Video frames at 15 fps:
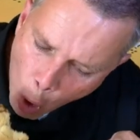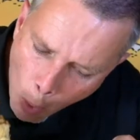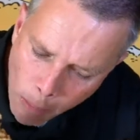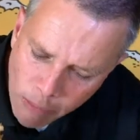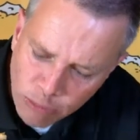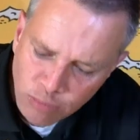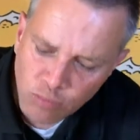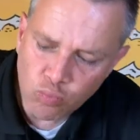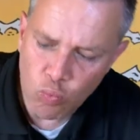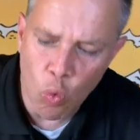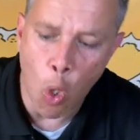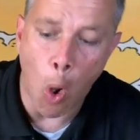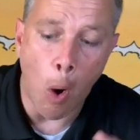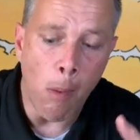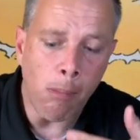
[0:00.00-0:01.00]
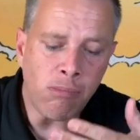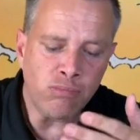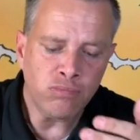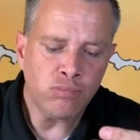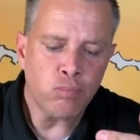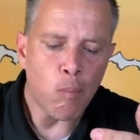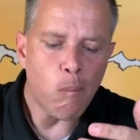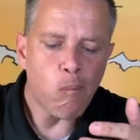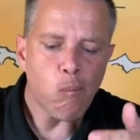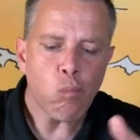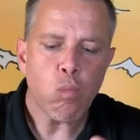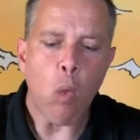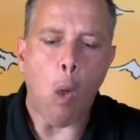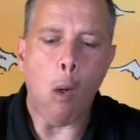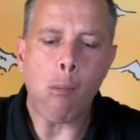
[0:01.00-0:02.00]
you love. Yeah,
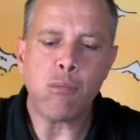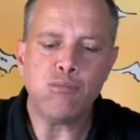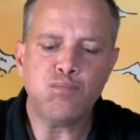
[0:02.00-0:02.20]
right.